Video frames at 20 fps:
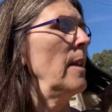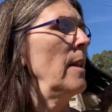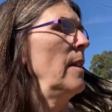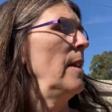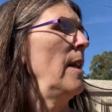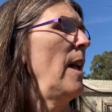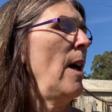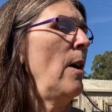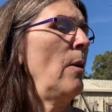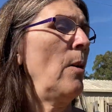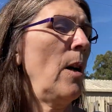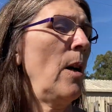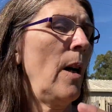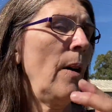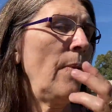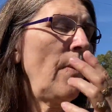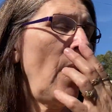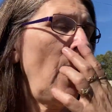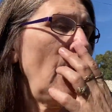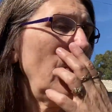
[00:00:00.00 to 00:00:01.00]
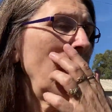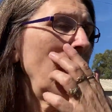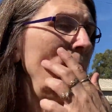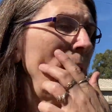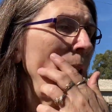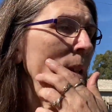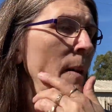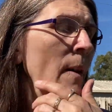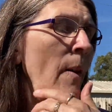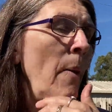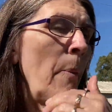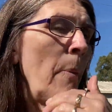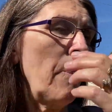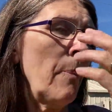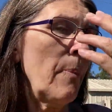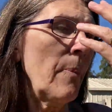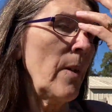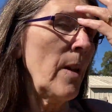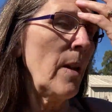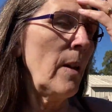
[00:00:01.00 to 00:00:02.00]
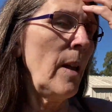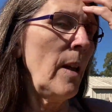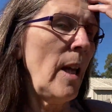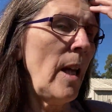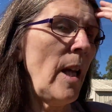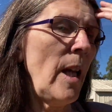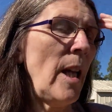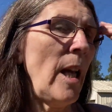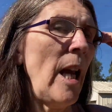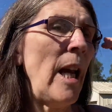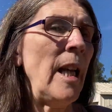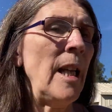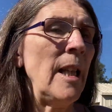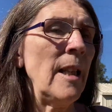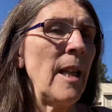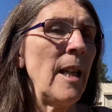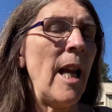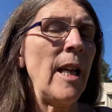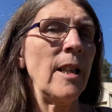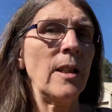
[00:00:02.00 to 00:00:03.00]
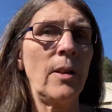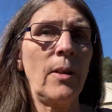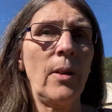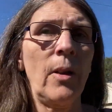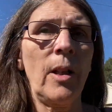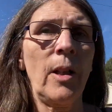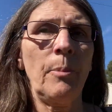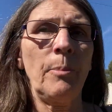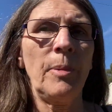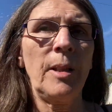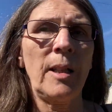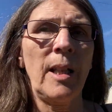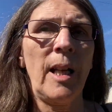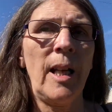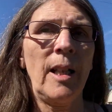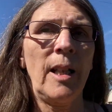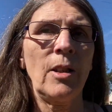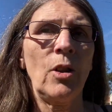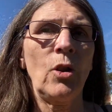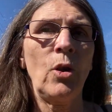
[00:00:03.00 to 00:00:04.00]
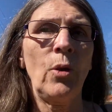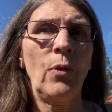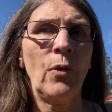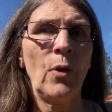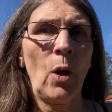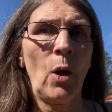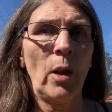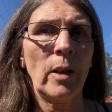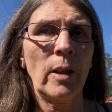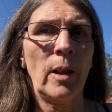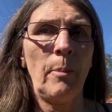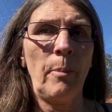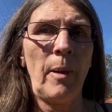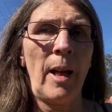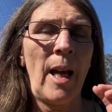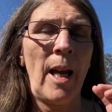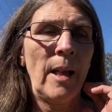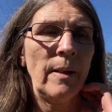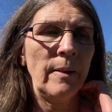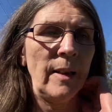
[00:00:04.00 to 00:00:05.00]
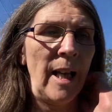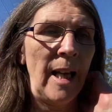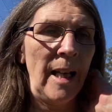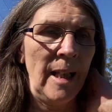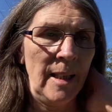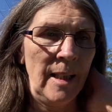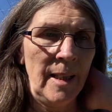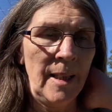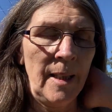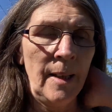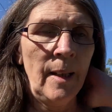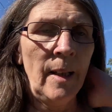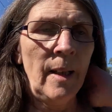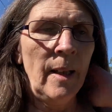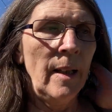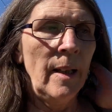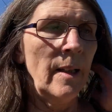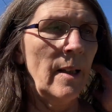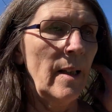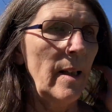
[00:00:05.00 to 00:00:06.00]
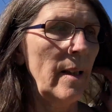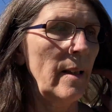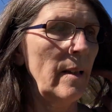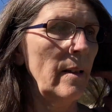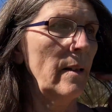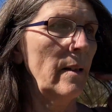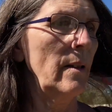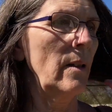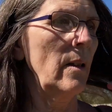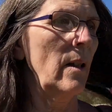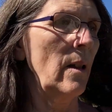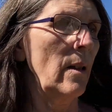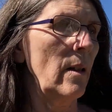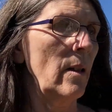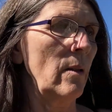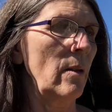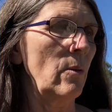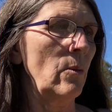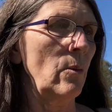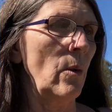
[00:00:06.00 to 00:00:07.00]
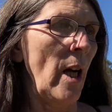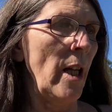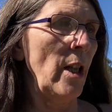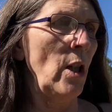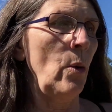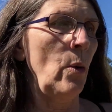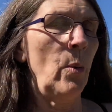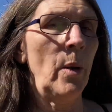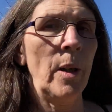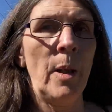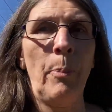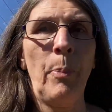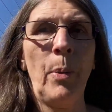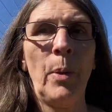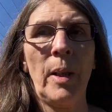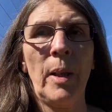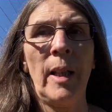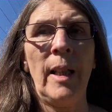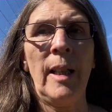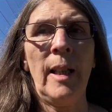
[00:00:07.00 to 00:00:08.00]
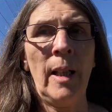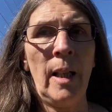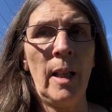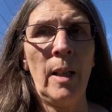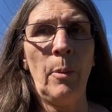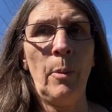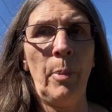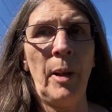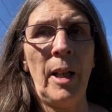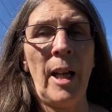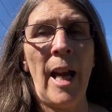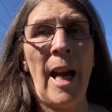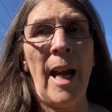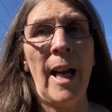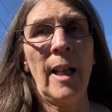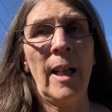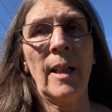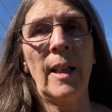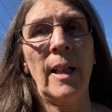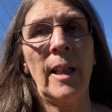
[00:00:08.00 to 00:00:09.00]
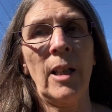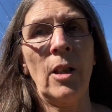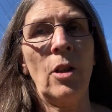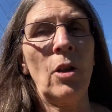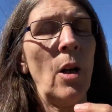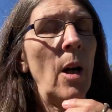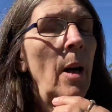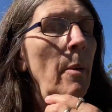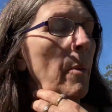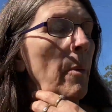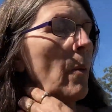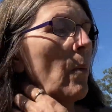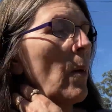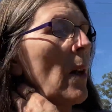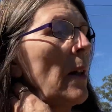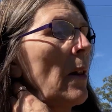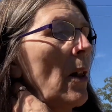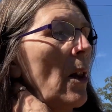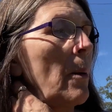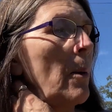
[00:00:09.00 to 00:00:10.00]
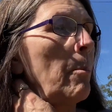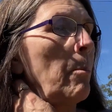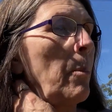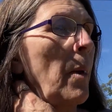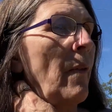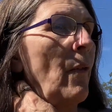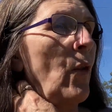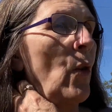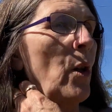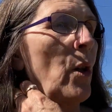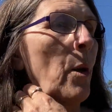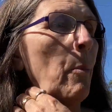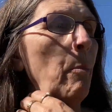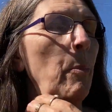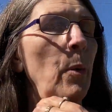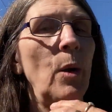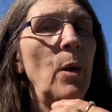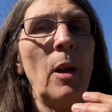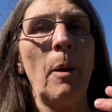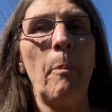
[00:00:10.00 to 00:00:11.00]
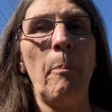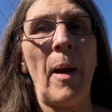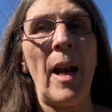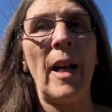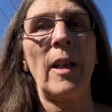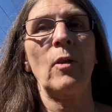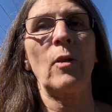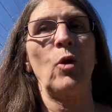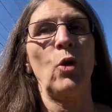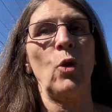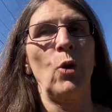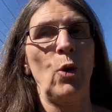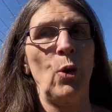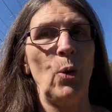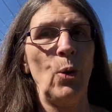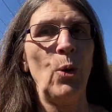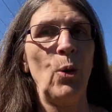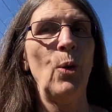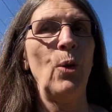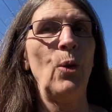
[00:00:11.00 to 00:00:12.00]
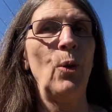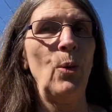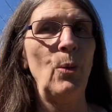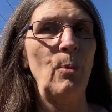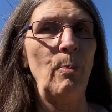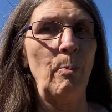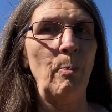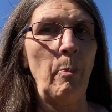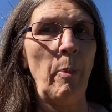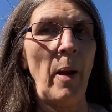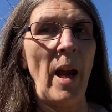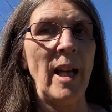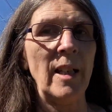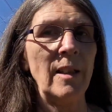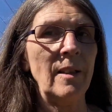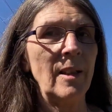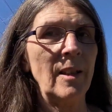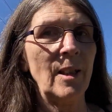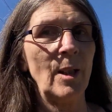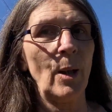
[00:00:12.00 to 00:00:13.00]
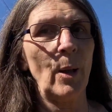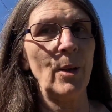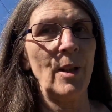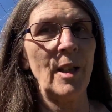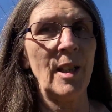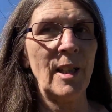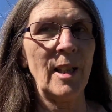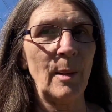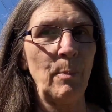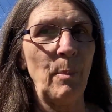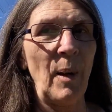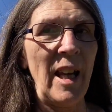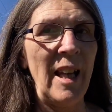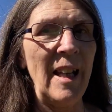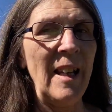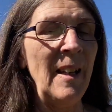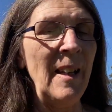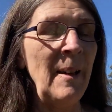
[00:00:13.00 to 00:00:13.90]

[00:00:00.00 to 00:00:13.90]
Now, I've often, in that circumstance, you've got them out and, right, you want to put a little bit of handling time with them before you put them back to bed, so to speak.